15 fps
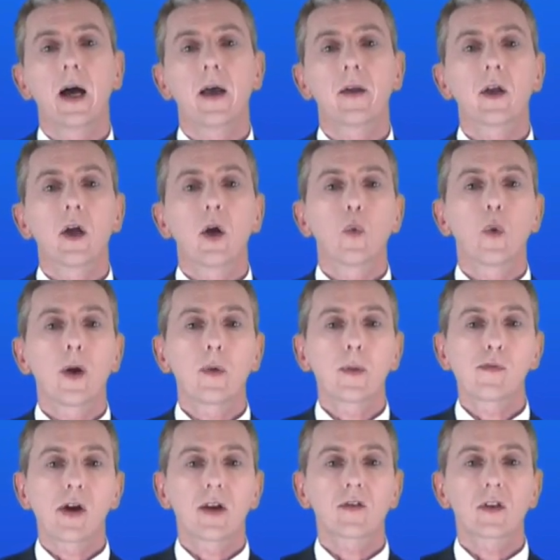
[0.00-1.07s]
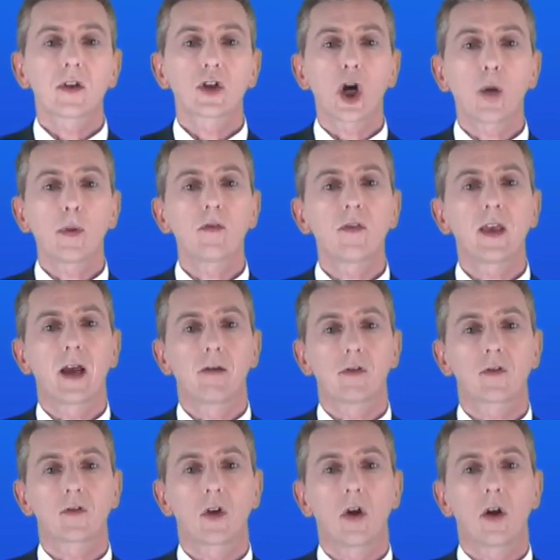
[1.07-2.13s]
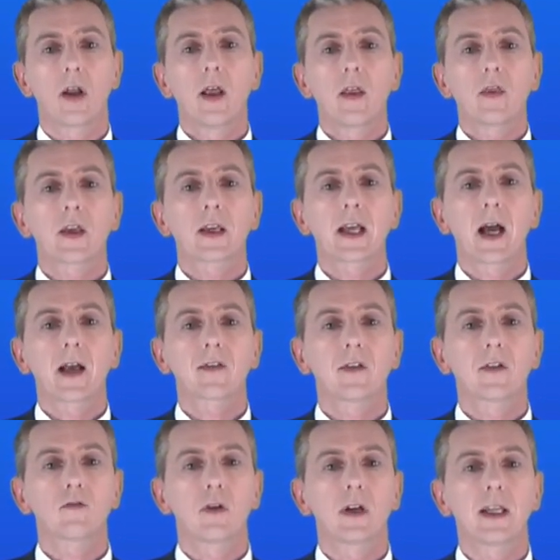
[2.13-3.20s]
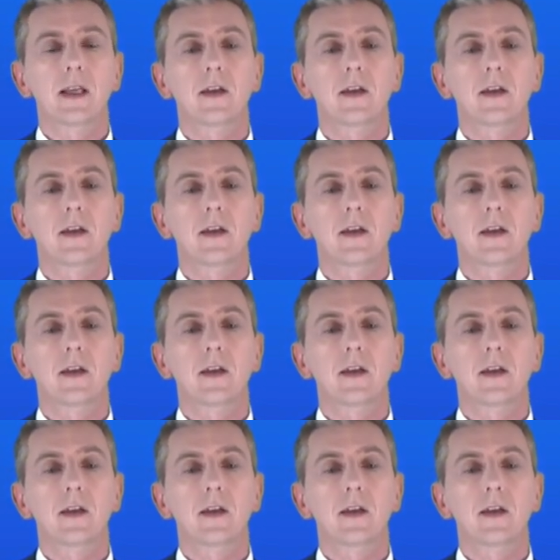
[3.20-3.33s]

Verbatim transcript: and when we press the top of the aerosol, the gas is